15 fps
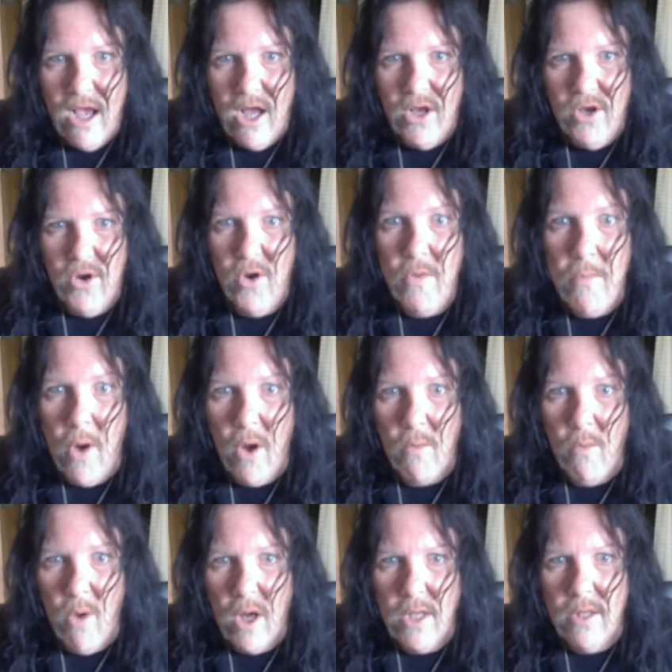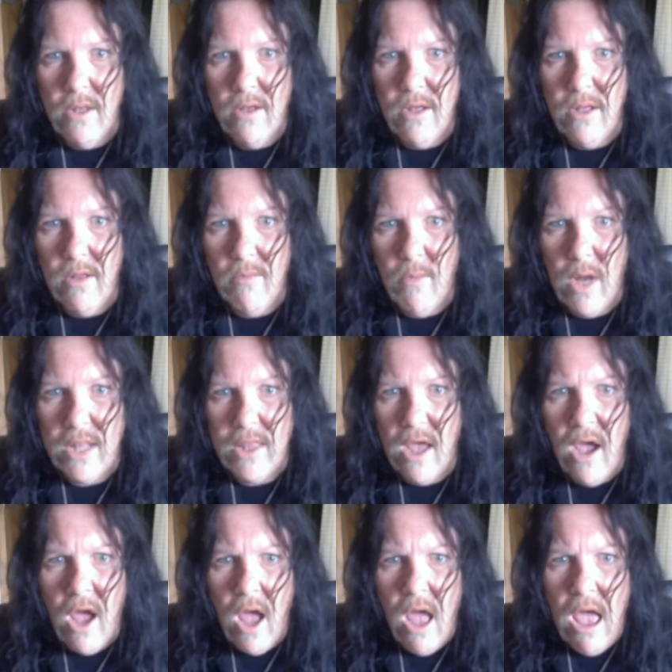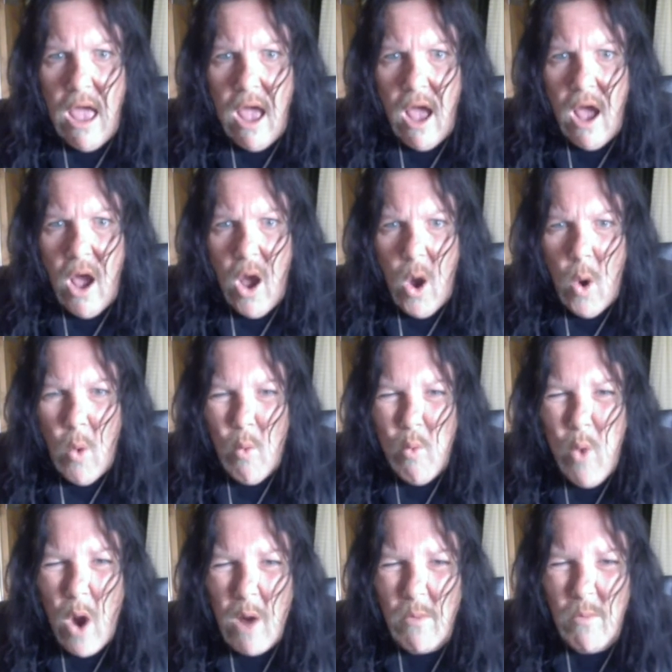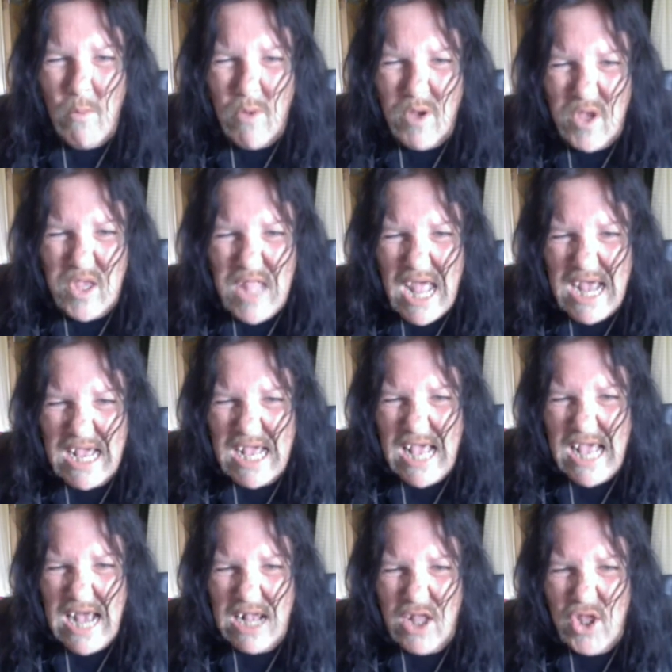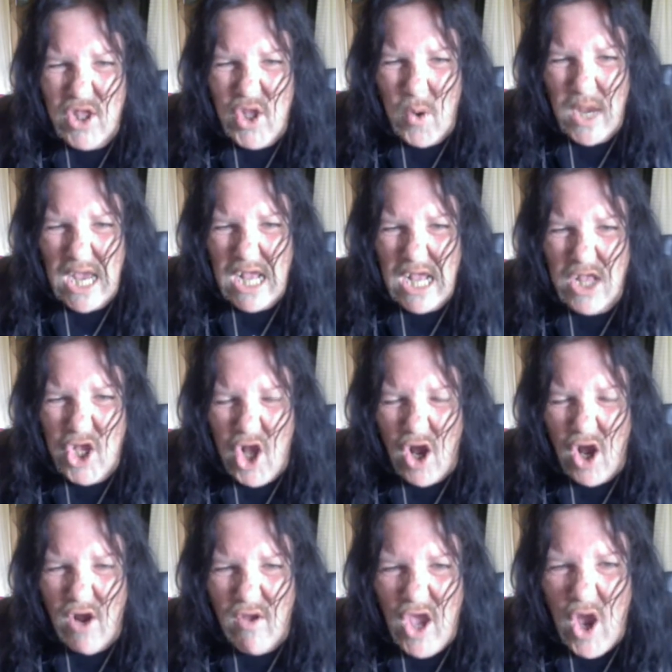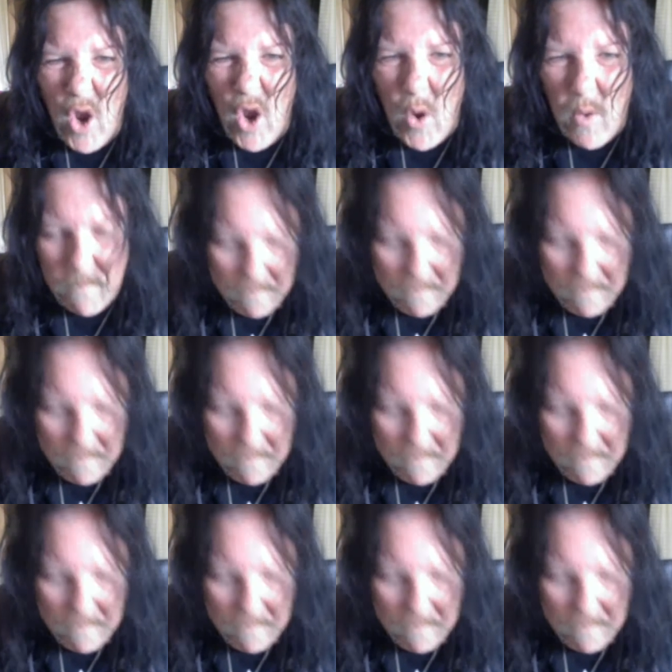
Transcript: You might wonder, what was that gunk doing inside of you?